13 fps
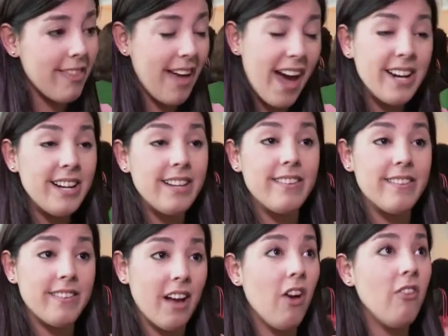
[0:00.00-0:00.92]
That in
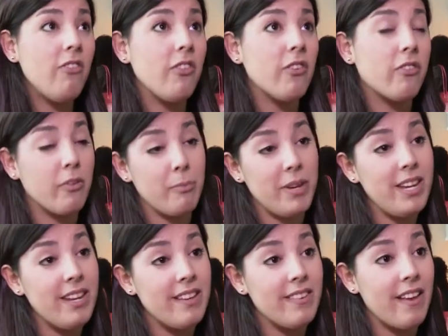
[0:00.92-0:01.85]
itself, for
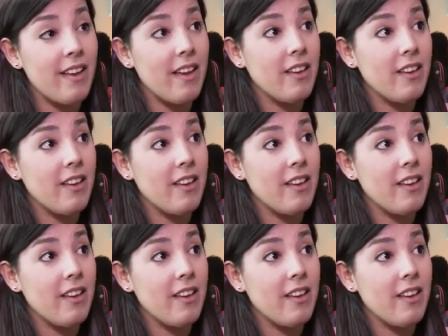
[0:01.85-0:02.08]
me, it